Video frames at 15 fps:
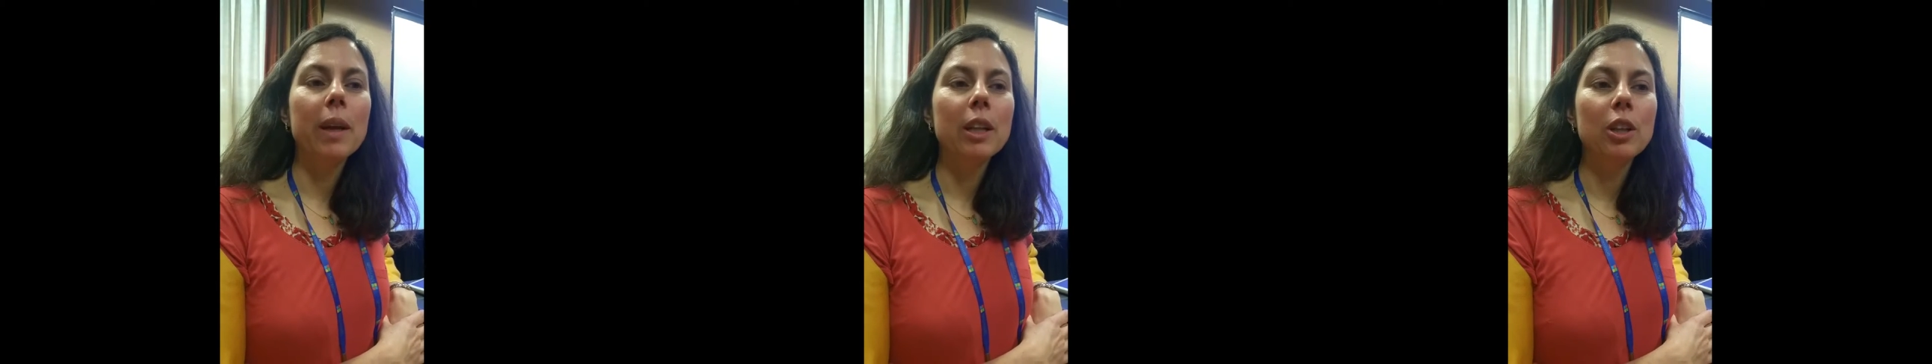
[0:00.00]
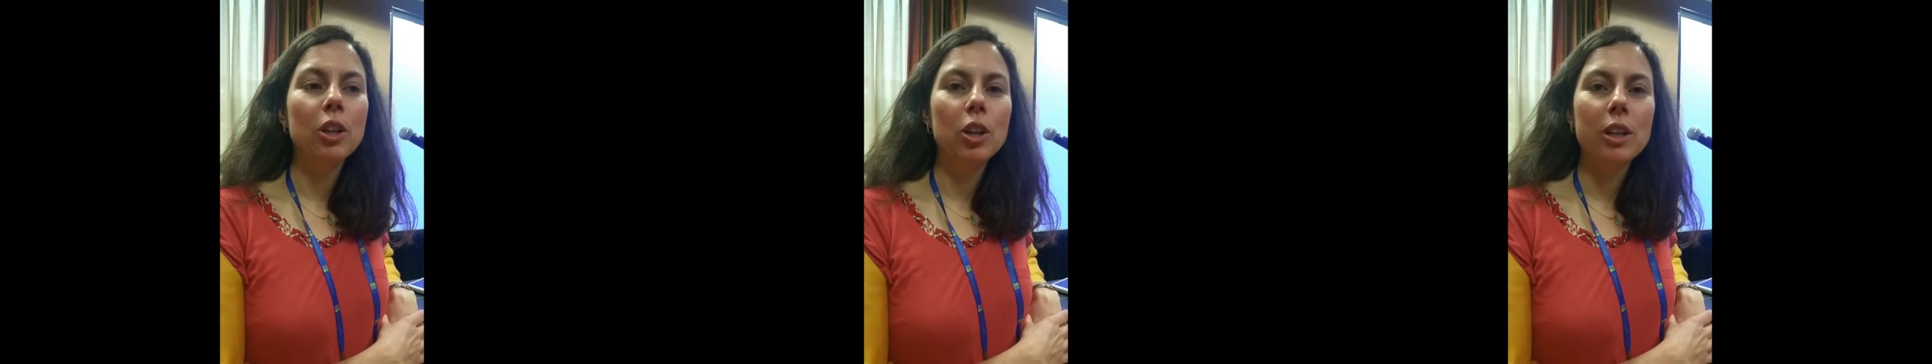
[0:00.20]

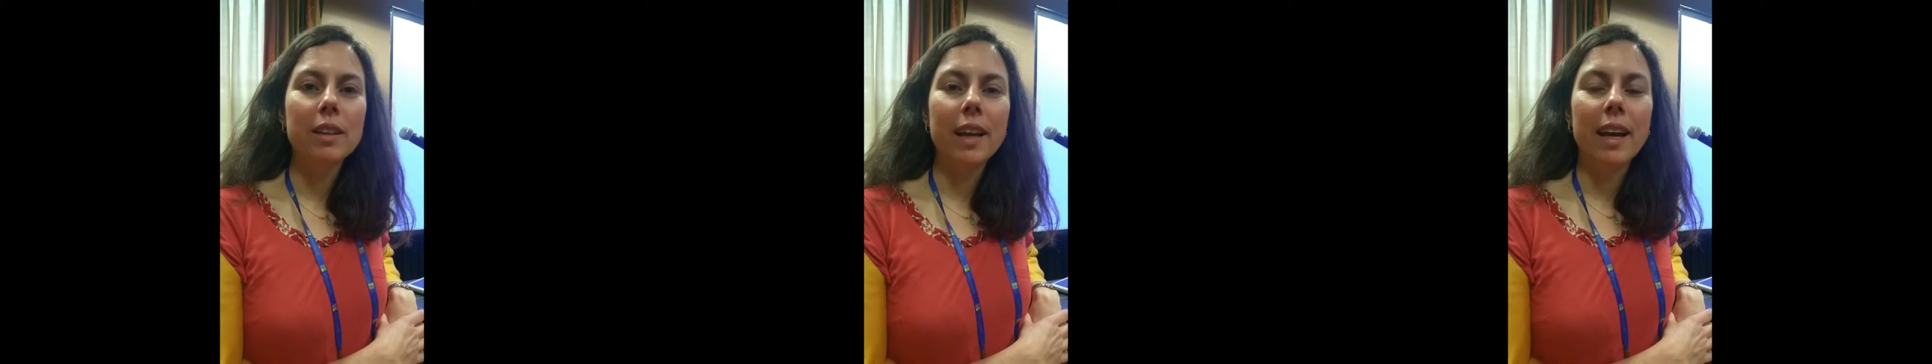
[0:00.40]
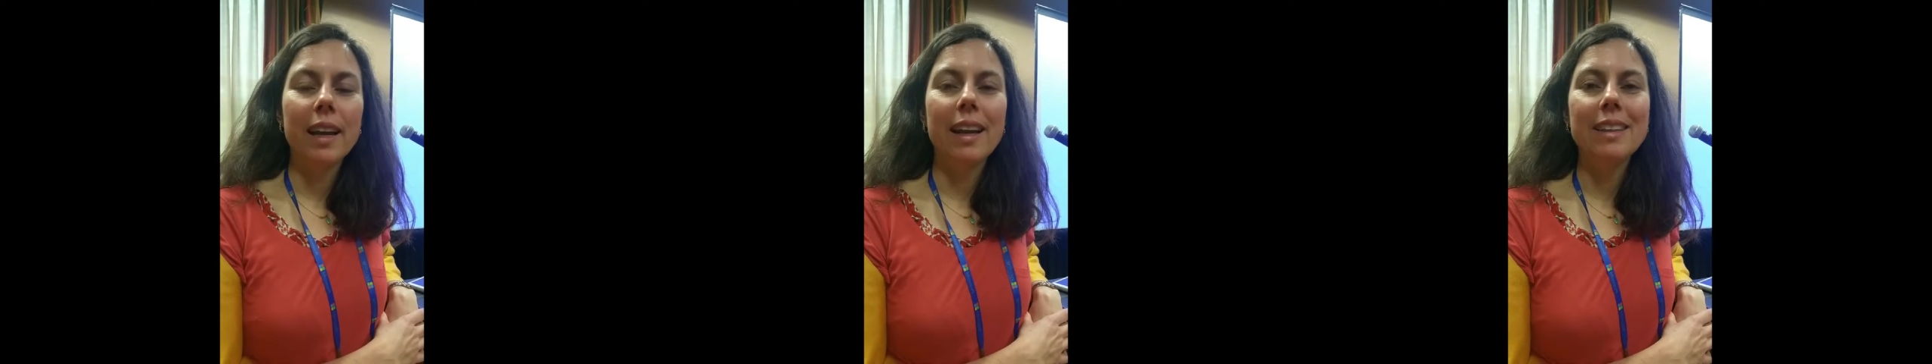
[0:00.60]
we
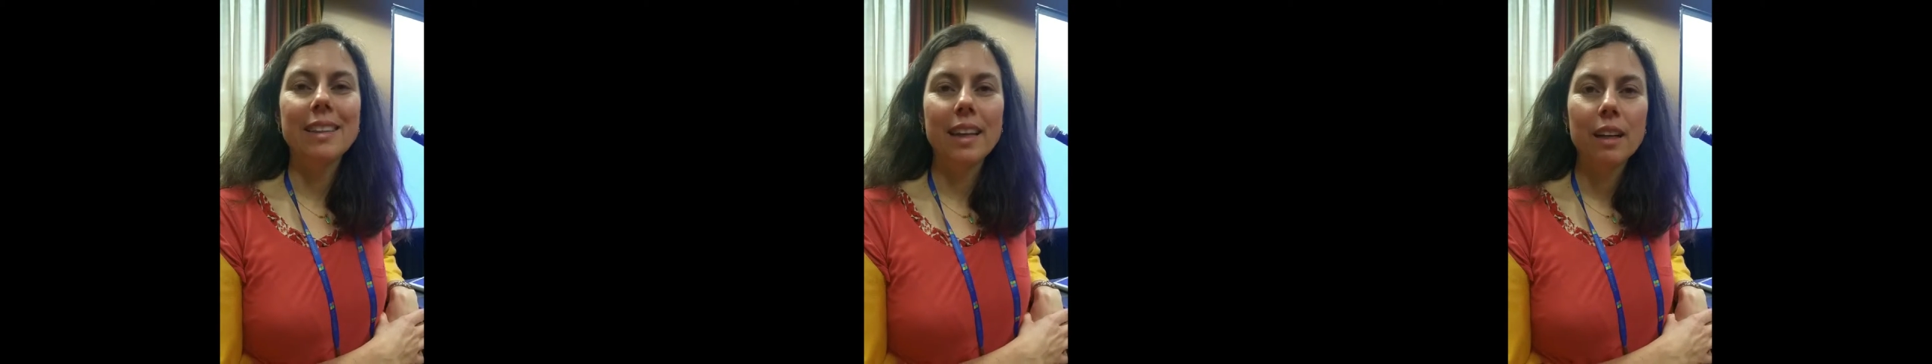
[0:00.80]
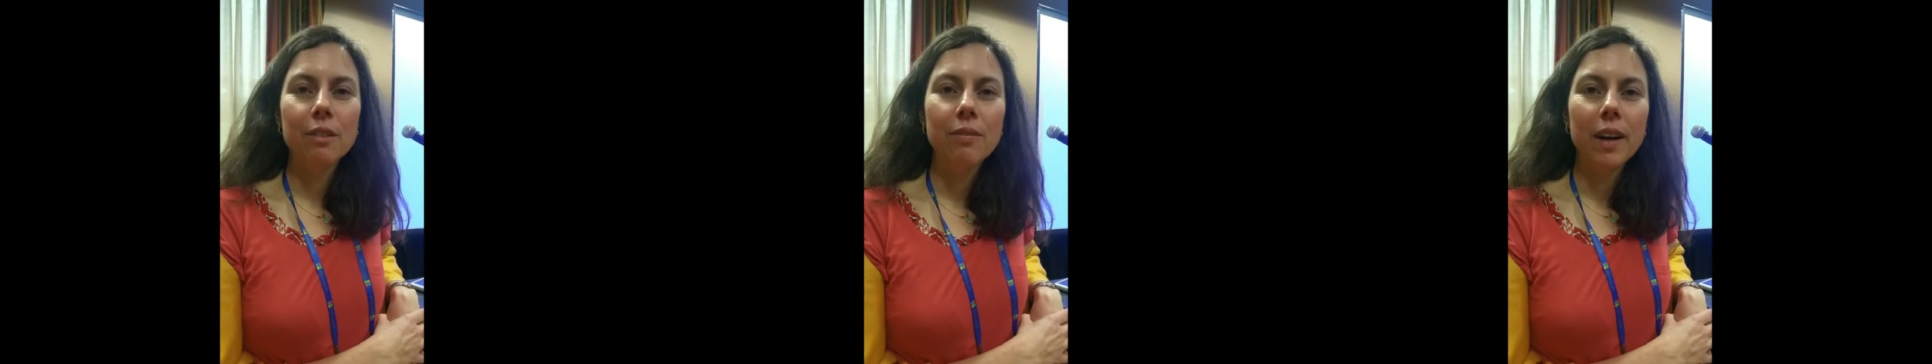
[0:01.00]
looked at
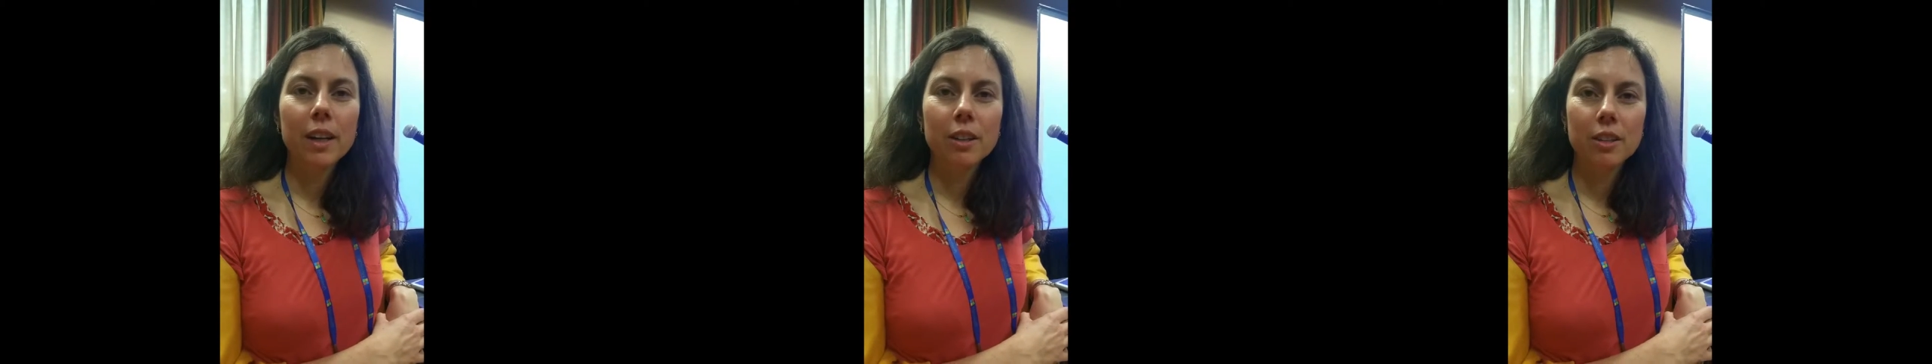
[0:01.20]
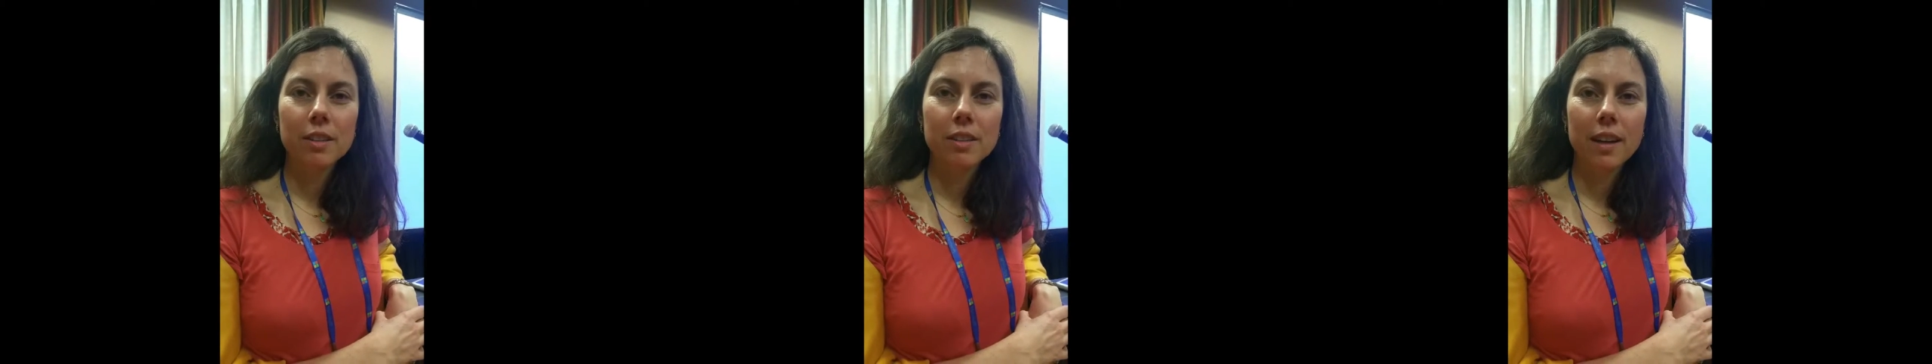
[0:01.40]

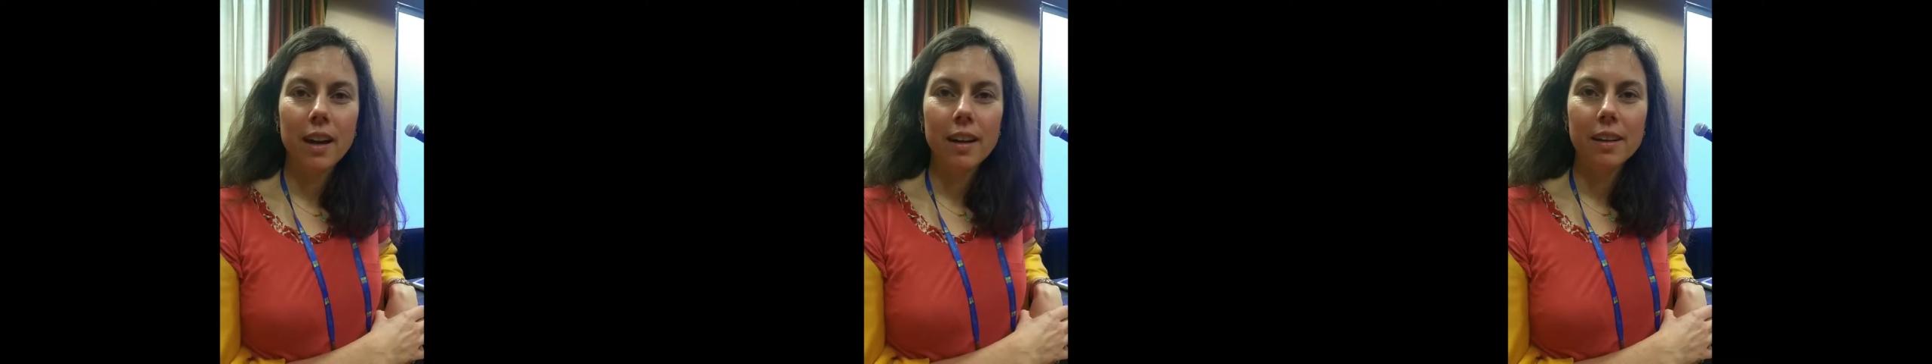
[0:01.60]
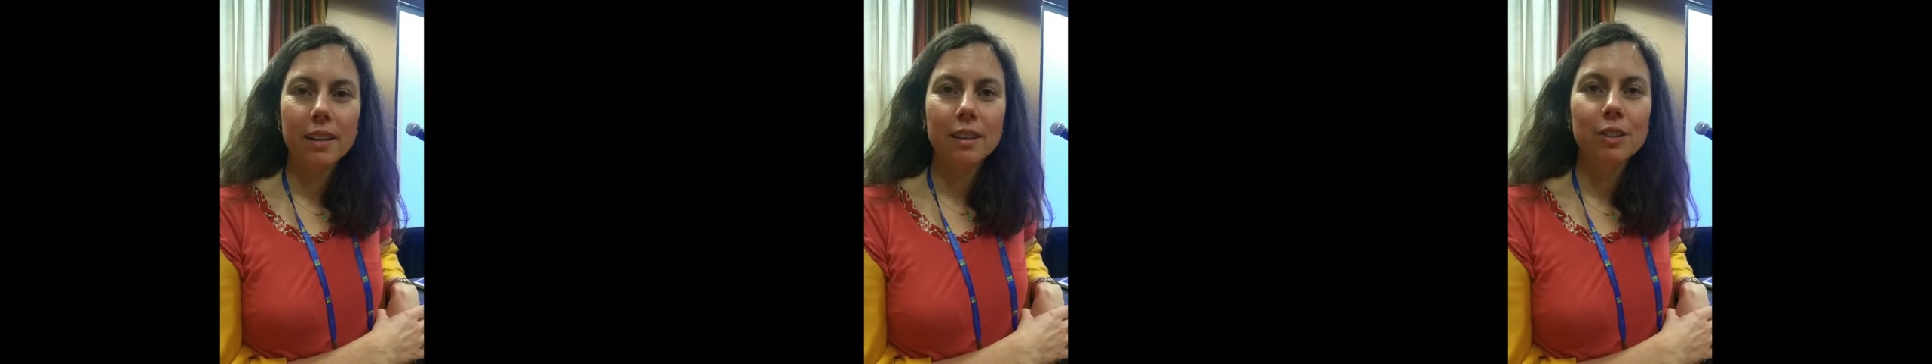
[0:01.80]
identifier
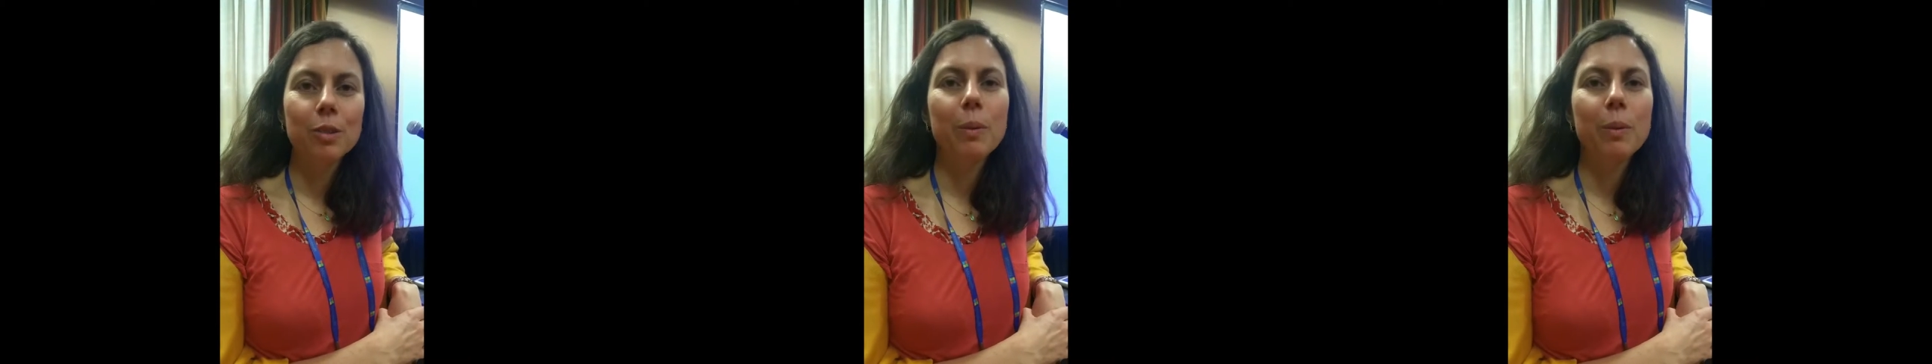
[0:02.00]
style.